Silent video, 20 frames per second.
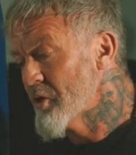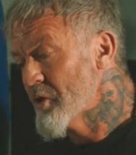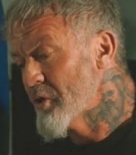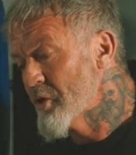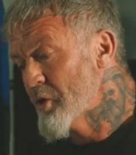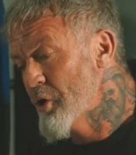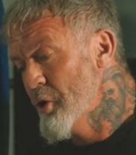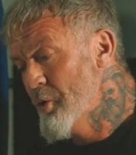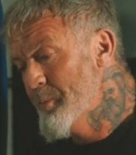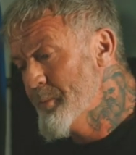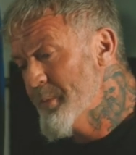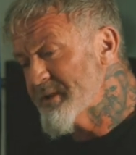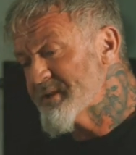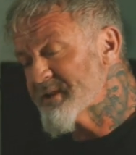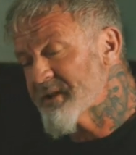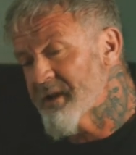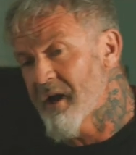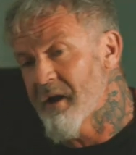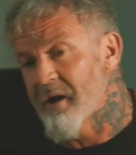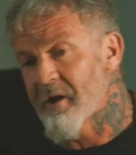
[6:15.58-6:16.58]
Cooper's
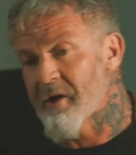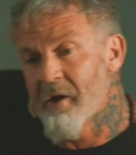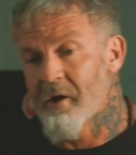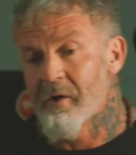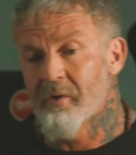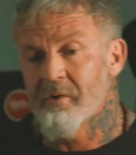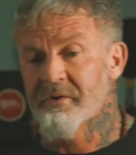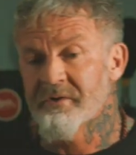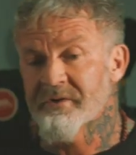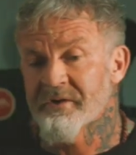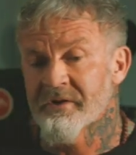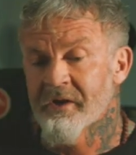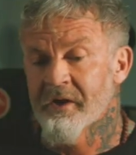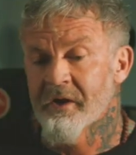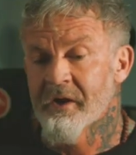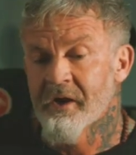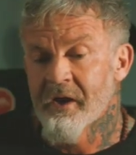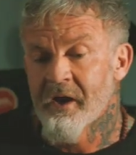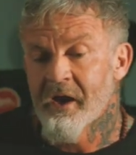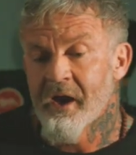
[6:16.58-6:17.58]
colour codes,
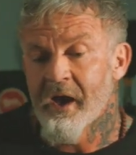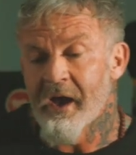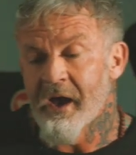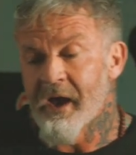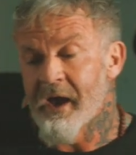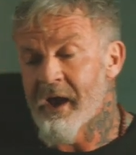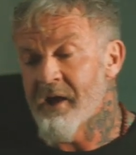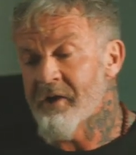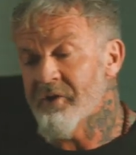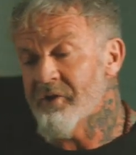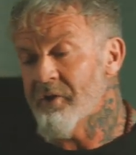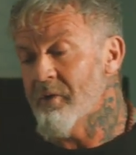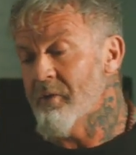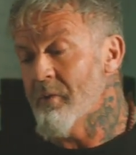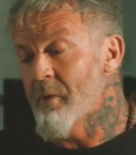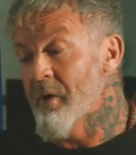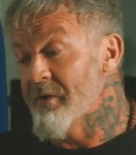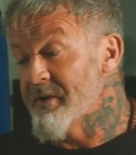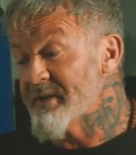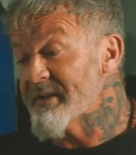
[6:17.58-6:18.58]
and
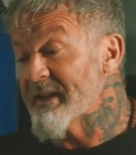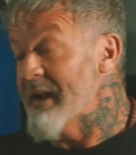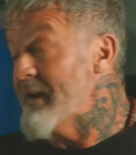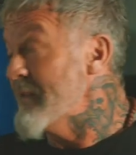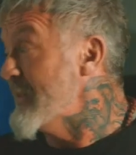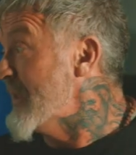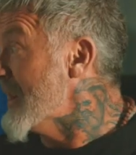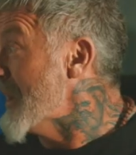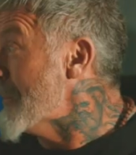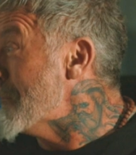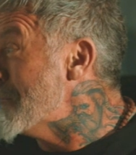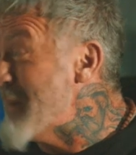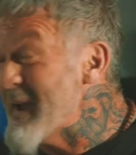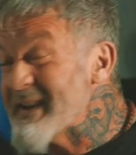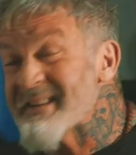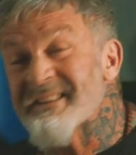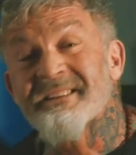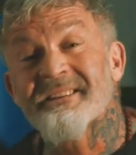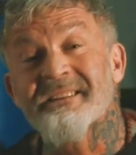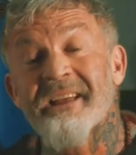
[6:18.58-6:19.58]
you understand that the
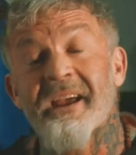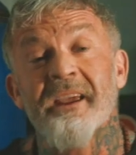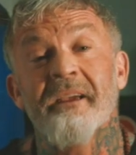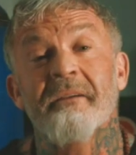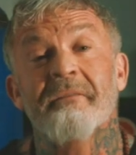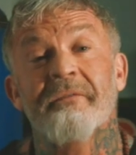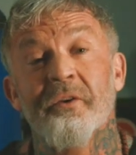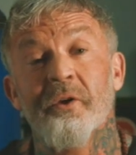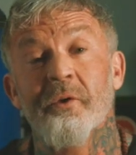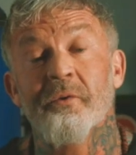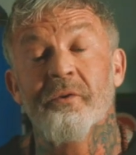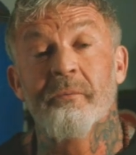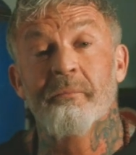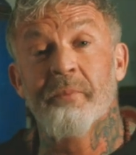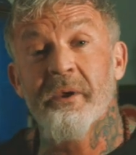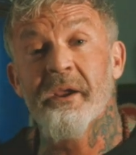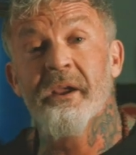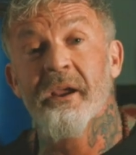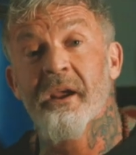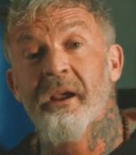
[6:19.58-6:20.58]
best state for you to
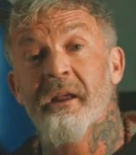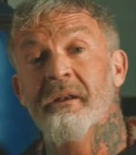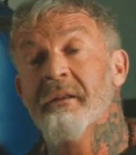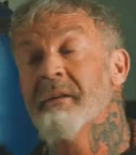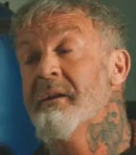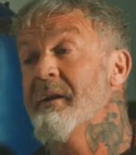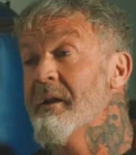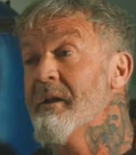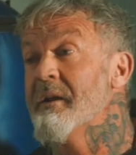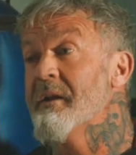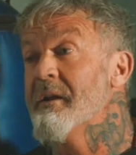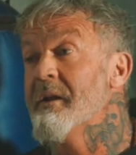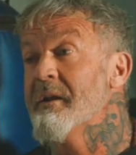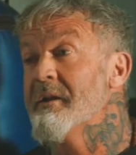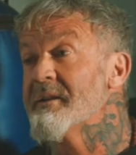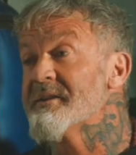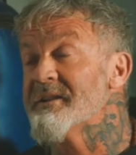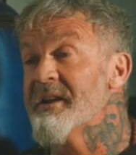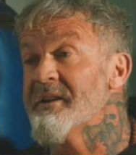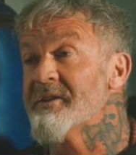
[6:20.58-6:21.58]
be in a
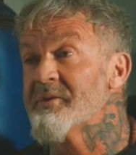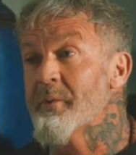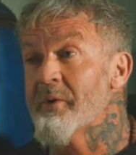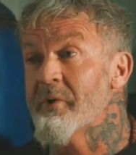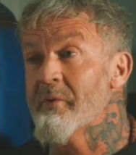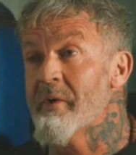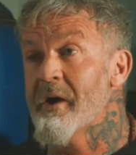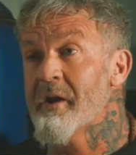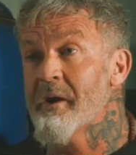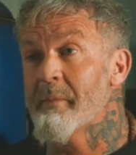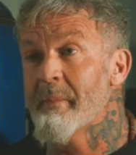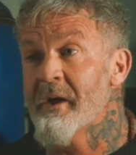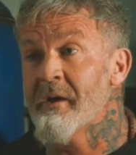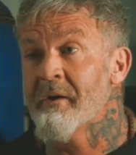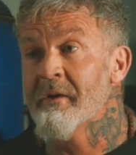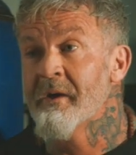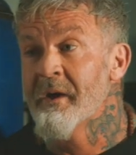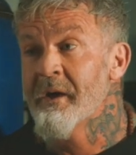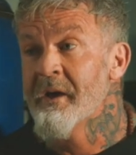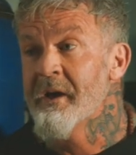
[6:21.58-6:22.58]
sense when you're out and
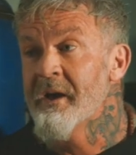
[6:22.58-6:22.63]
about,